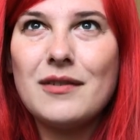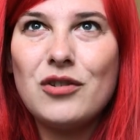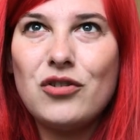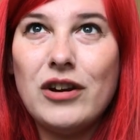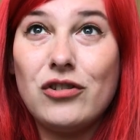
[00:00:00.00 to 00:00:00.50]

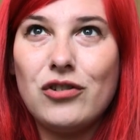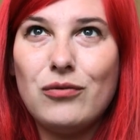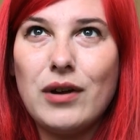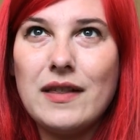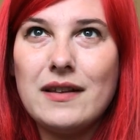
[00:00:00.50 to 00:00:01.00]
It's strange, I
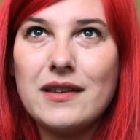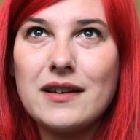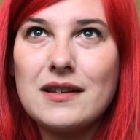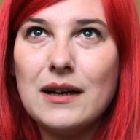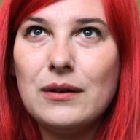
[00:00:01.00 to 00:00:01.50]
should write these
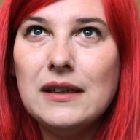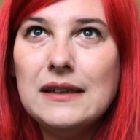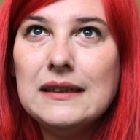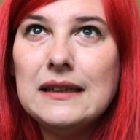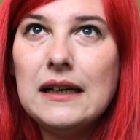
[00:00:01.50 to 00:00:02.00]
things down.
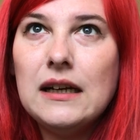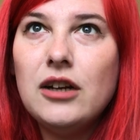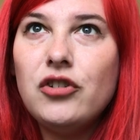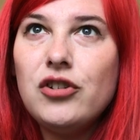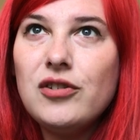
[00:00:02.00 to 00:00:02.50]

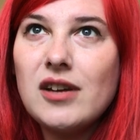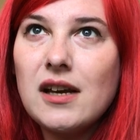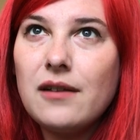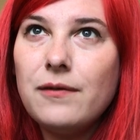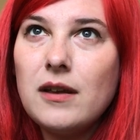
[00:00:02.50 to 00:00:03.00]
Do you
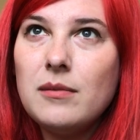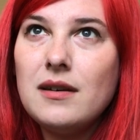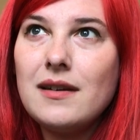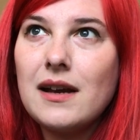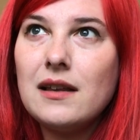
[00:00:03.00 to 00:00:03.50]
take a
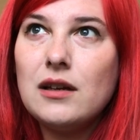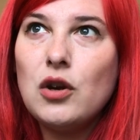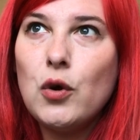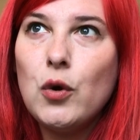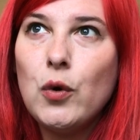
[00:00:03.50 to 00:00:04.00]
vitamin daily?
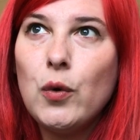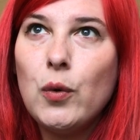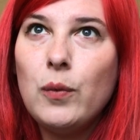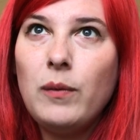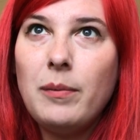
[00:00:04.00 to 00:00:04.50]

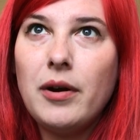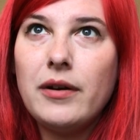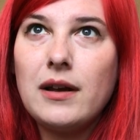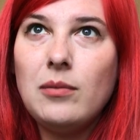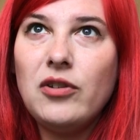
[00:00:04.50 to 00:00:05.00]
No, my
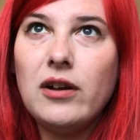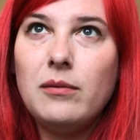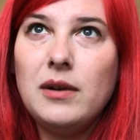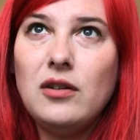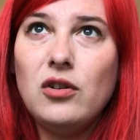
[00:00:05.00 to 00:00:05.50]
partner keeps
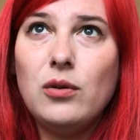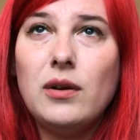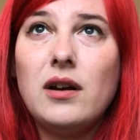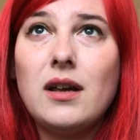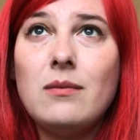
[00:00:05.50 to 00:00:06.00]
telling me to
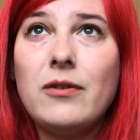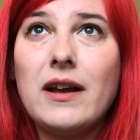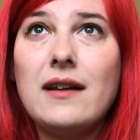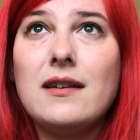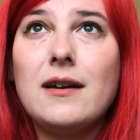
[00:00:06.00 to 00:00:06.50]
and I keep
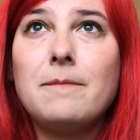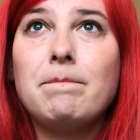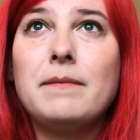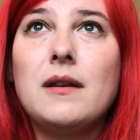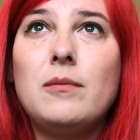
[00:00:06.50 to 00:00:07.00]
forgetting.
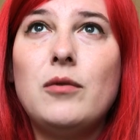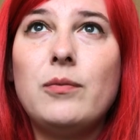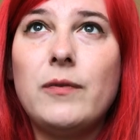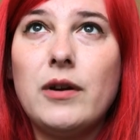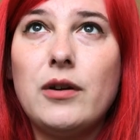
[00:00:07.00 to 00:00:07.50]
I'm
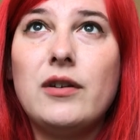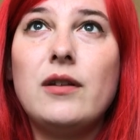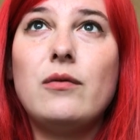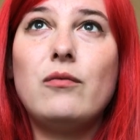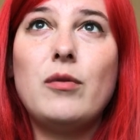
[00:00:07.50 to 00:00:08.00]
not very good
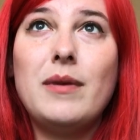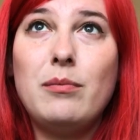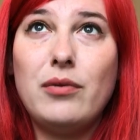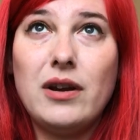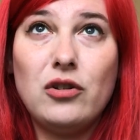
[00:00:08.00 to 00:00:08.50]
at
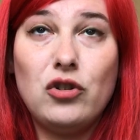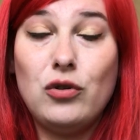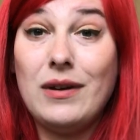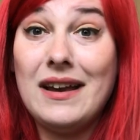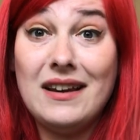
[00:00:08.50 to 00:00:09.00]
remembering to
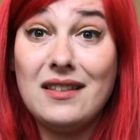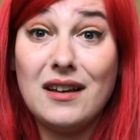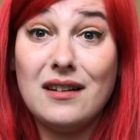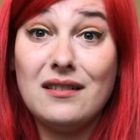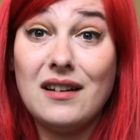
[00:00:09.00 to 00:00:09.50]
do
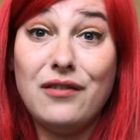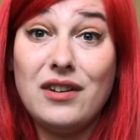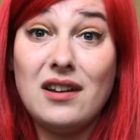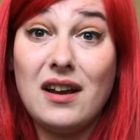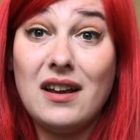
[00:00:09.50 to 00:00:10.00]
anything
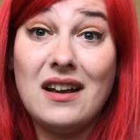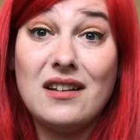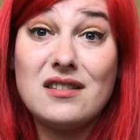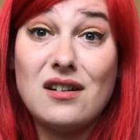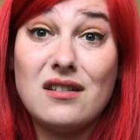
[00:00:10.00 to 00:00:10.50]
every day
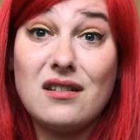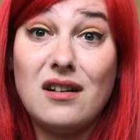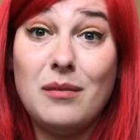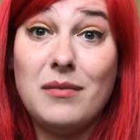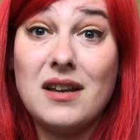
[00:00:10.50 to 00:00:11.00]
at a certain
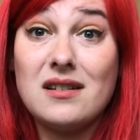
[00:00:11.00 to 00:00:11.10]
time.